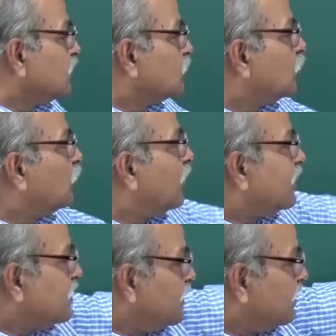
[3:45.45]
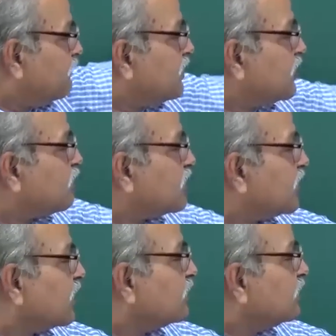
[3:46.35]
So, at any given
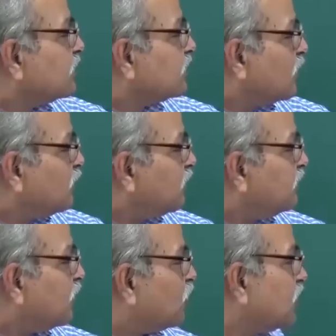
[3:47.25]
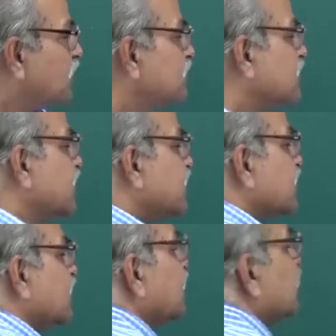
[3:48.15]
temperature, some of the quantum
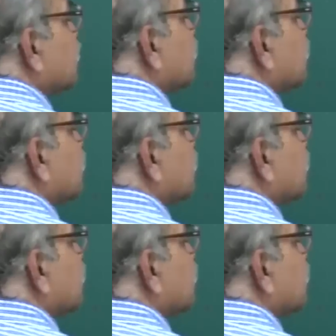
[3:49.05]
states here